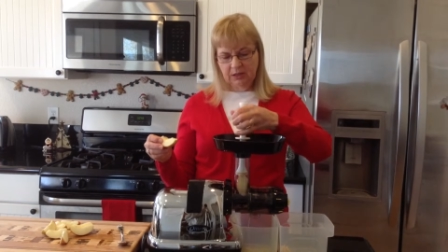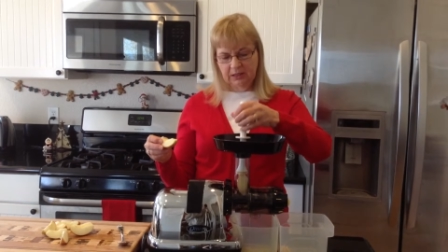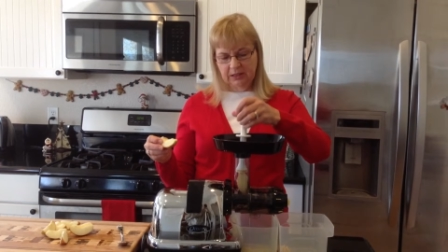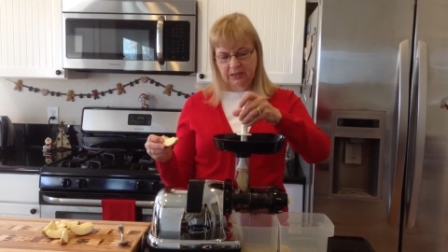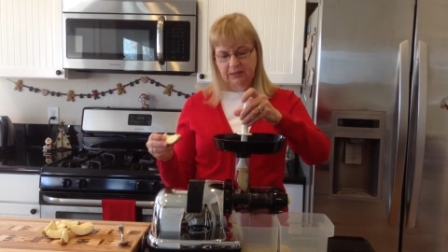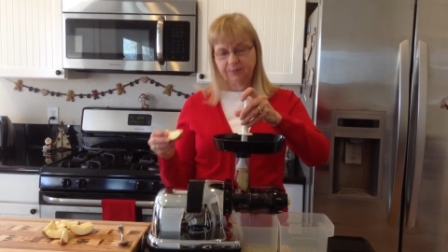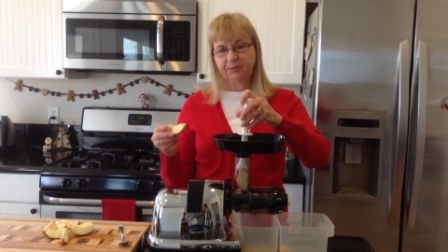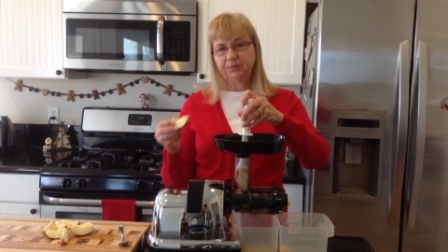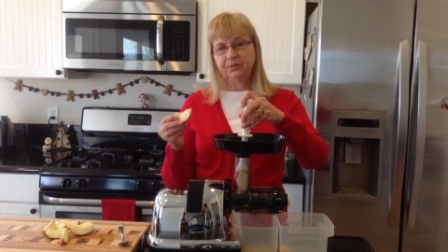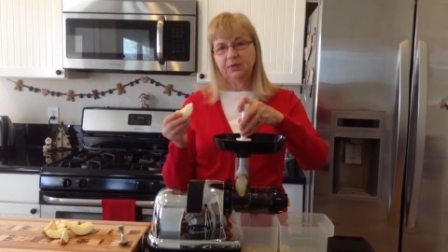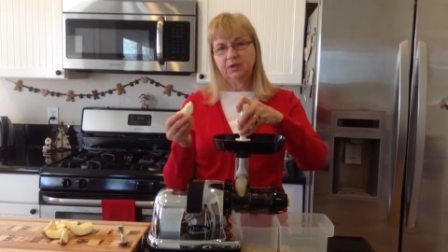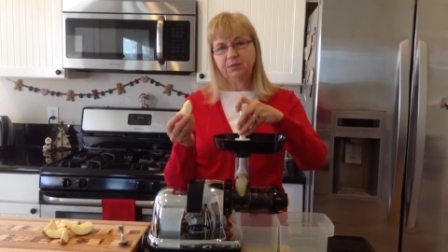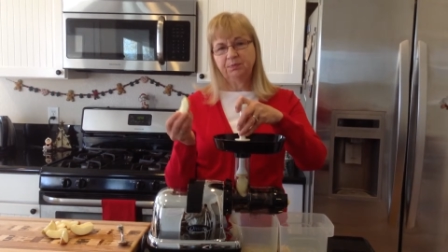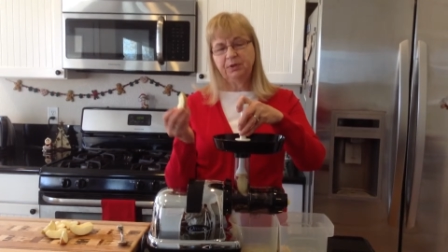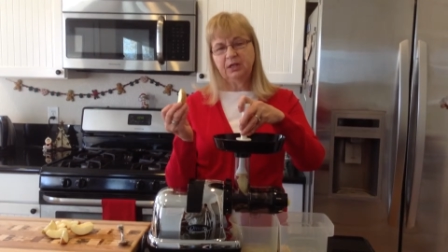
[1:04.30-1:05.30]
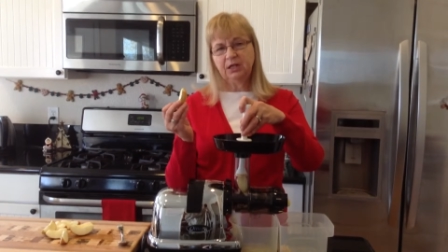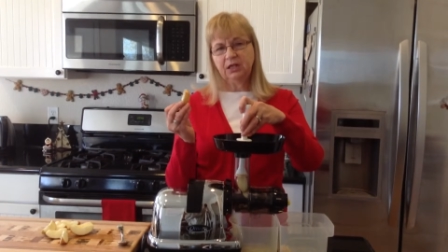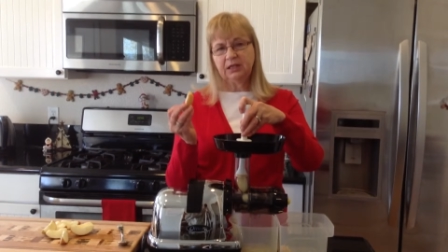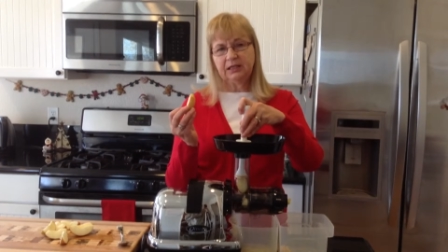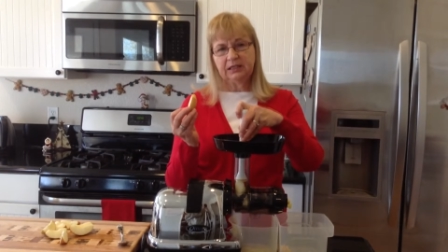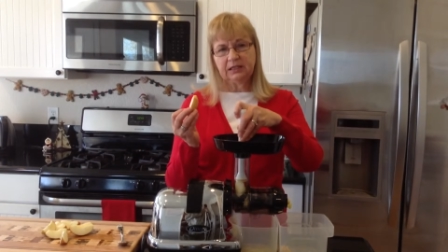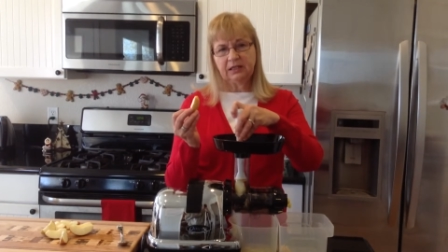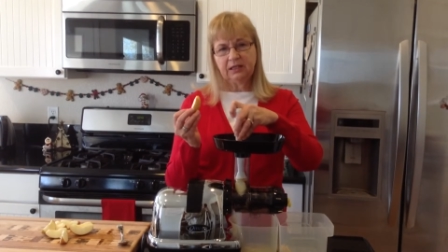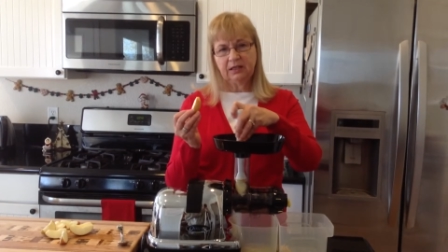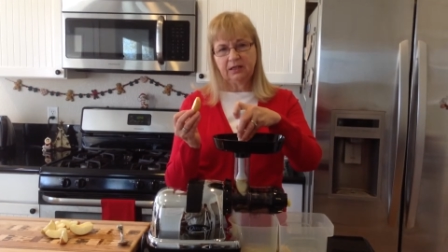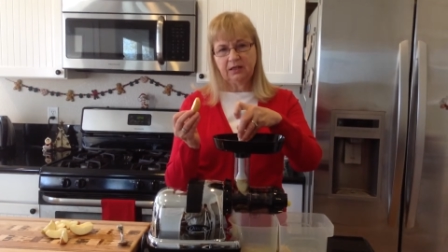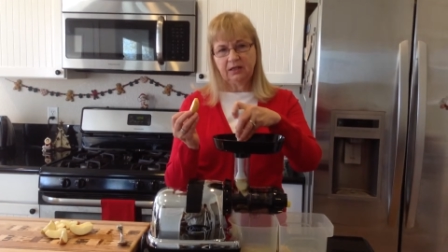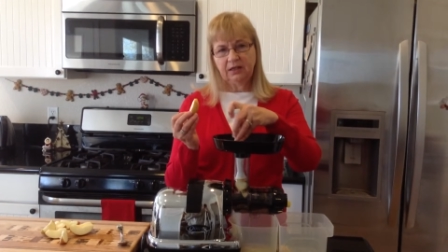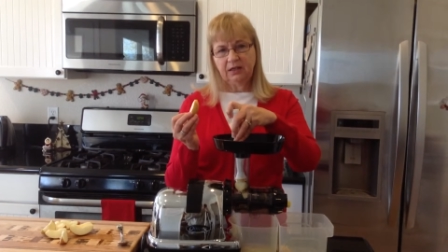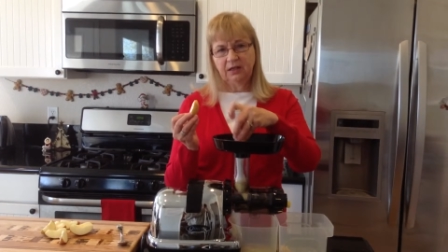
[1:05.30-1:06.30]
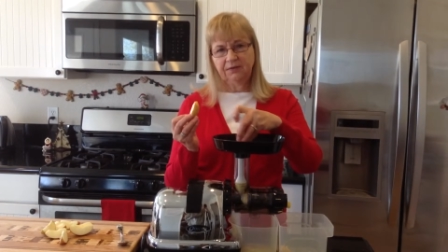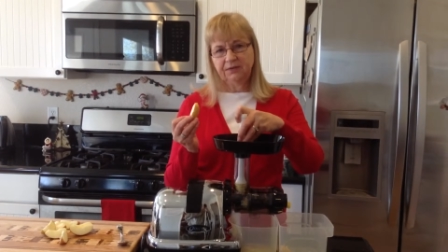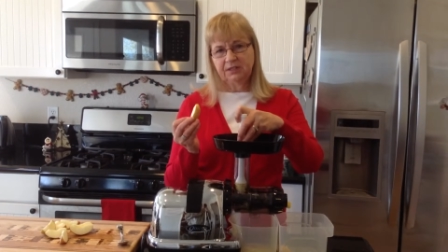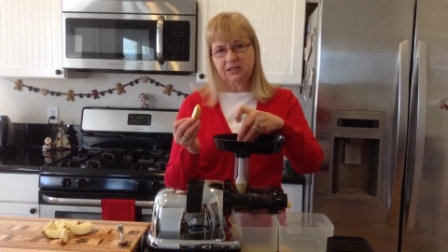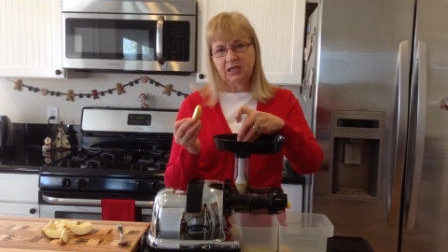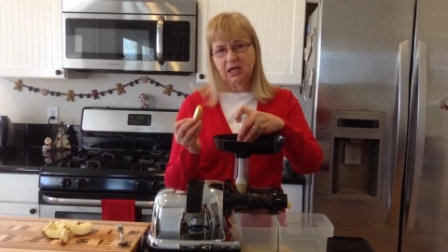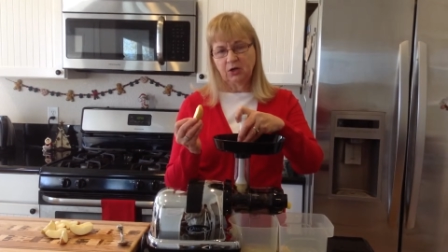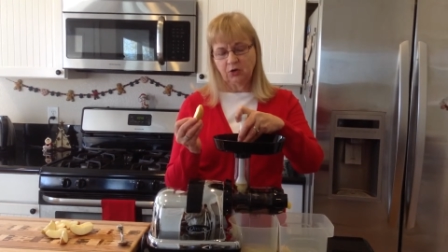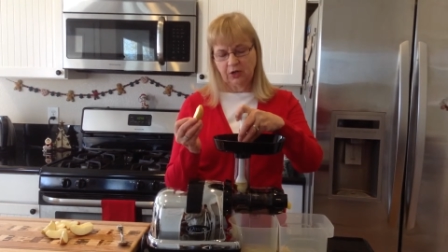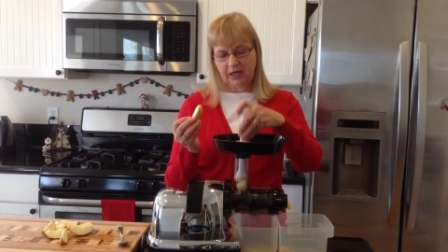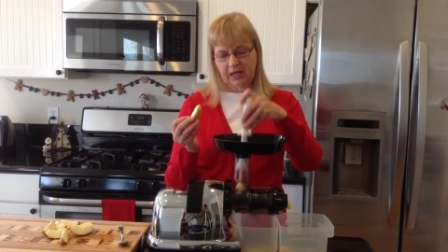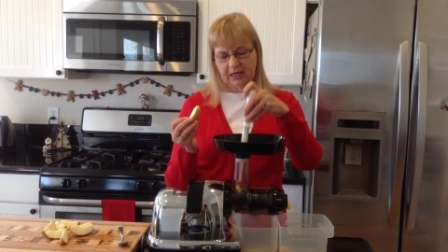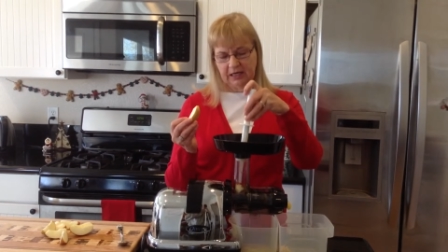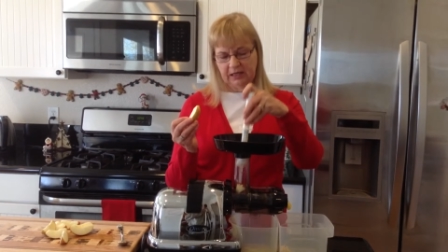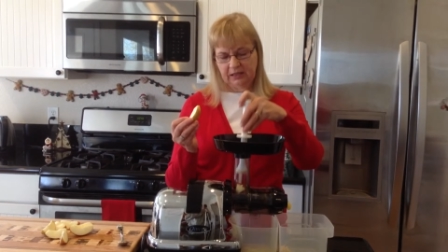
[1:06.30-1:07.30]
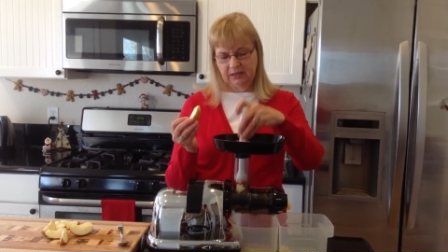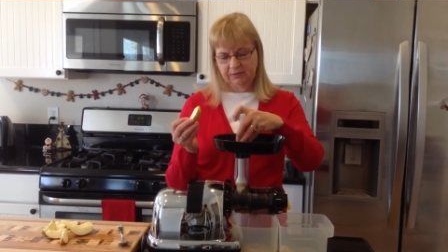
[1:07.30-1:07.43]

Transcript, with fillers: uh, um, peel it if it's not organic.